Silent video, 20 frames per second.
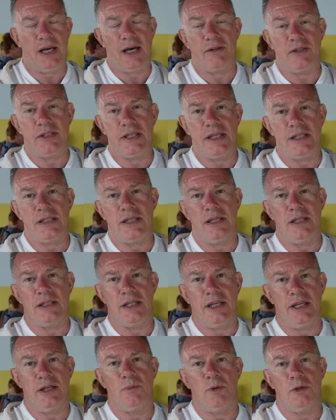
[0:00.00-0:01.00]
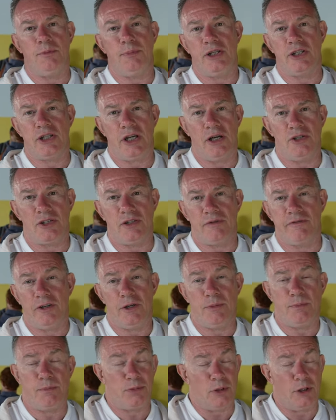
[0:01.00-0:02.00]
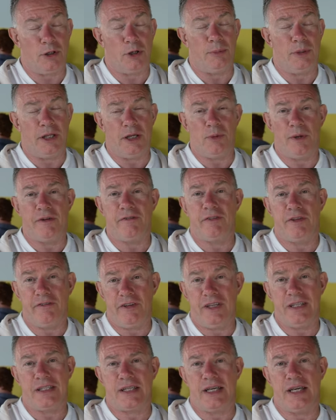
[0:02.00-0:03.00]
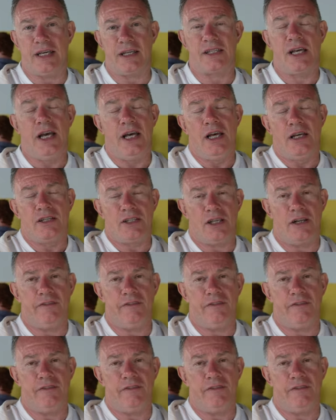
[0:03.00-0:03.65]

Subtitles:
that DCT would be chosen predominantly with the V6.